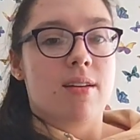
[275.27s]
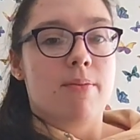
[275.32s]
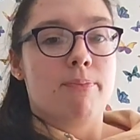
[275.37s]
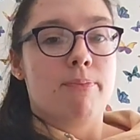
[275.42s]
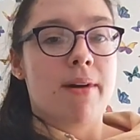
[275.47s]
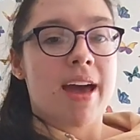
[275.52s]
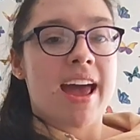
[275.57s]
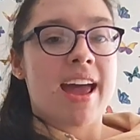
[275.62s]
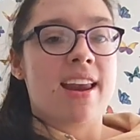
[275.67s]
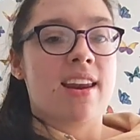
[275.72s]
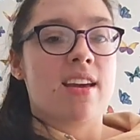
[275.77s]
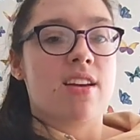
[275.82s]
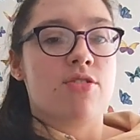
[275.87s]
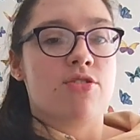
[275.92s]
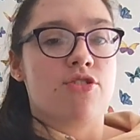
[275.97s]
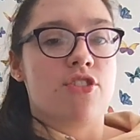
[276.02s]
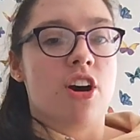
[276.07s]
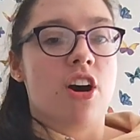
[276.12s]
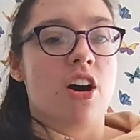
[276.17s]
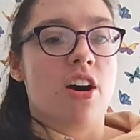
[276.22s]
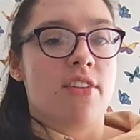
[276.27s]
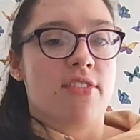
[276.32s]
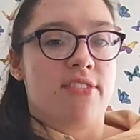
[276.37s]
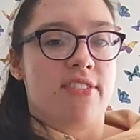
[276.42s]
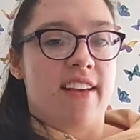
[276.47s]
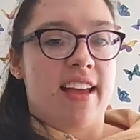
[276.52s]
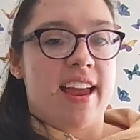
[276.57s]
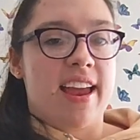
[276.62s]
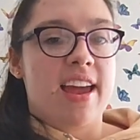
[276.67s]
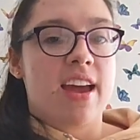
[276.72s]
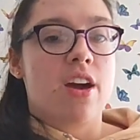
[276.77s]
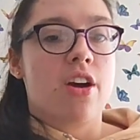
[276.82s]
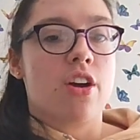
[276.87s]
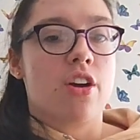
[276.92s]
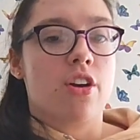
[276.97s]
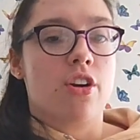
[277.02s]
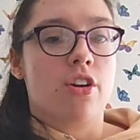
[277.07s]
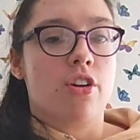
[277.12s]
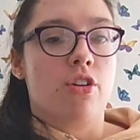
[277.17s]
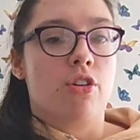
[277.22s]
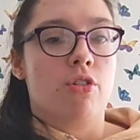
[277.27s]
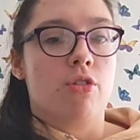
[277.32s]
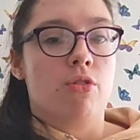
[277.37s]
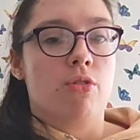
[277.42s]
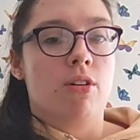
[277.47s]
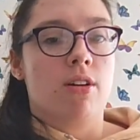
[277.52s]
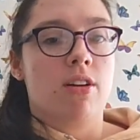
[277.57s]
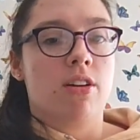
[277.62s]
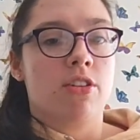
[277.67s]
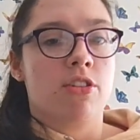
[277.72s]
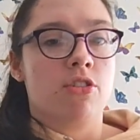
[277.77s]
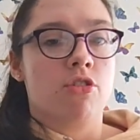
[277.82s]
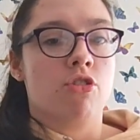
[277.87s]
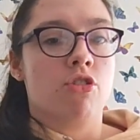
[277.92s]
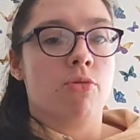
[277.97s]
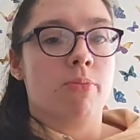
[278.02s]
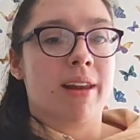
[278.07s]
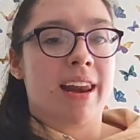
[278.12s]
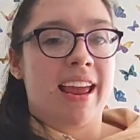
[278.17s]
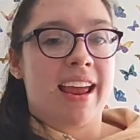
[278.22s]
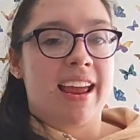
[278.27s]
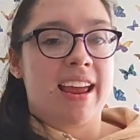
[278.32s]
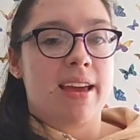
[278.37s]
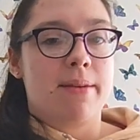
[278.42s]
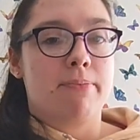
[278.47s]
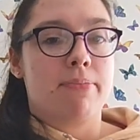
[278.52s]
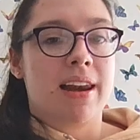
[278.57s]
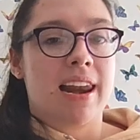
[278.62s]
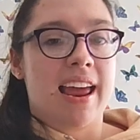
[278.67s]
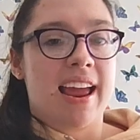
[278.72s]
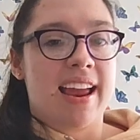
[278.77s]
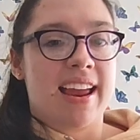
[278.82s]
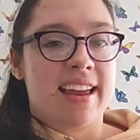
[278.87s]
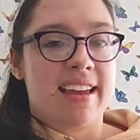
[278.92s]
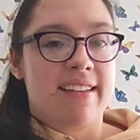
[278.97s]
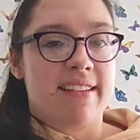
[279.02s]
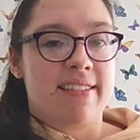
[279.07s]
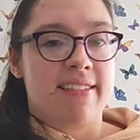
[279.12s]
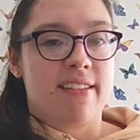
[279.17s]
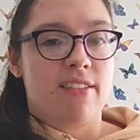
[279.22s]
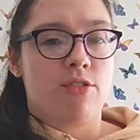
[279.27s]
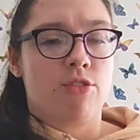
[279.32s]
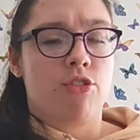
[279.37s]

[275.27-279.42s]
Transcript: Ben Darcy, who normally plays